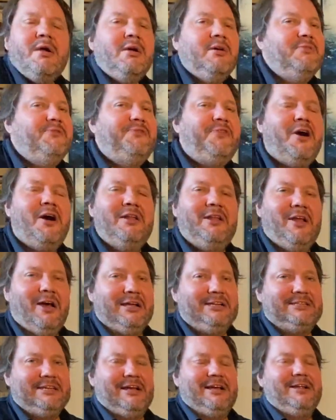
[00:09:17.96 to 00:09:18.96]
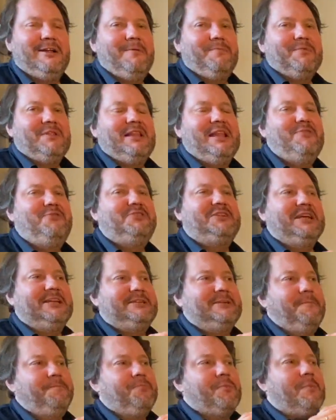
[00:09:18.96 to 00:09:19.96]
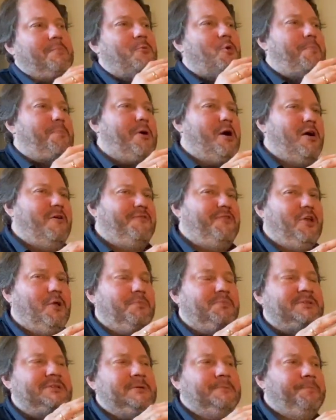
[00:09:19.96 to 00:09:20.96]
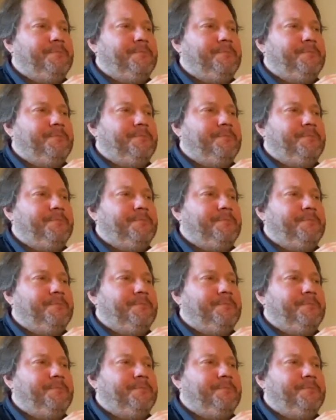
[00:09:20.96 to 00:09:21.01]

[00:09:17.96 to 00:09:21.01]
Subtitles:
Far lighter, lifted, more perfumed,